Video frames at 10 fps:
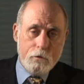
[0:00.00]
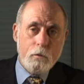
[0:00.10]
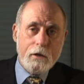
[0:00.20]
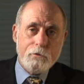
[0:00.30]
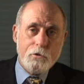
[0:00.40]

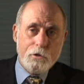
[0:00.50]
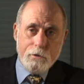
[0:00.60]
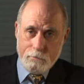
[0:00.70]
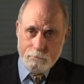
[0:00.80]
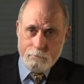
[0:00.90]
we
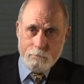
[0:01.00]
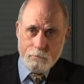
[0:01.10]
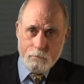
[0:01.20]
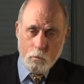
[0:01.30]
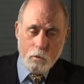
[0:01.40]
understood
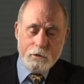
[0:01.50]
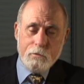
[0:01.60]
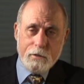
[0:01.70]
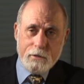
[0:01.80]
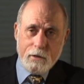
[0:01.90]
what
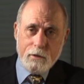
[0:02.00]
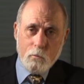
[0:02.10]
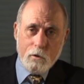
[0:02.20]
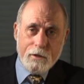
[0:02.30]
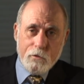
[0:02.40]
could be done,
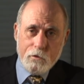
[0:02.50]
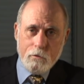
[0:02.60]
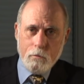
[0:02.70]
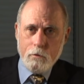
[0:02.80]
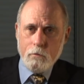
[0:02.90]
what is
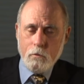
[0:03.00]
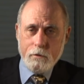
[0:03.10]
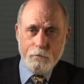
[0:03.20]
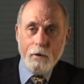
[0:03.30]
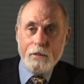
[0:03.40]
doable,
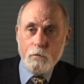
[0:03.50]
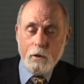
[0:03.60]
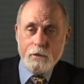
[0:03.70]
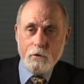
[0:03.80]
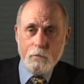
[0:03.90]
what threats
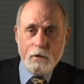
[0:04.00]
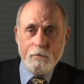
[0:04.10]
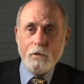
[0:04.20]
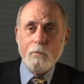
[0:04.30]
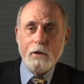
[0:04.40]
might there be
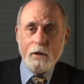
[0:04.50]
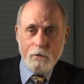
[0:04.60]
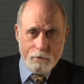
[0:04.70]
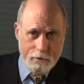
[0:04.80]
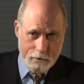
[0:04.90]
if somebody
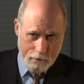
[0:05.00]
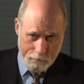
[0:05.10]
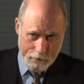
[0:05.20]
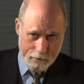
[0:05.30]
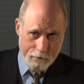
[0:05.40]
else did
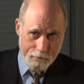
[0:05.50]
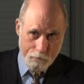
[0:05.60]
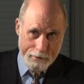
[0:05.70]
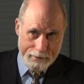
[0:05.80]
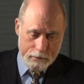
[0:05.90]
something, if
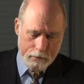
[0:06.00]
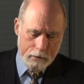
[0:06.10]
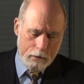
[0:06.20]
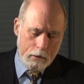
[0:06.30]
we didn't.